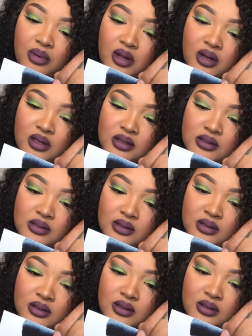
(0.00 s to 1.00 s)
products.
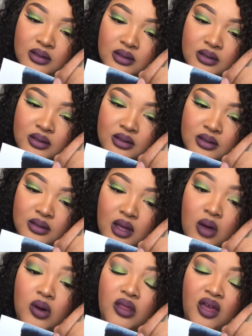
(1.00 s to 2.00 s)

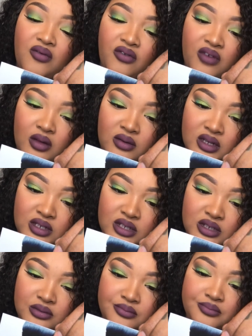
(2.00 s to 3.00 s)
Oh, no, they have a
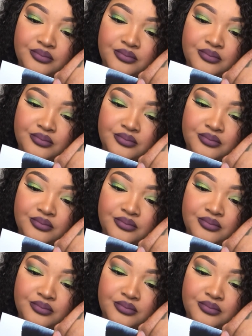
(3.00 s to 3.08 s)
foundation.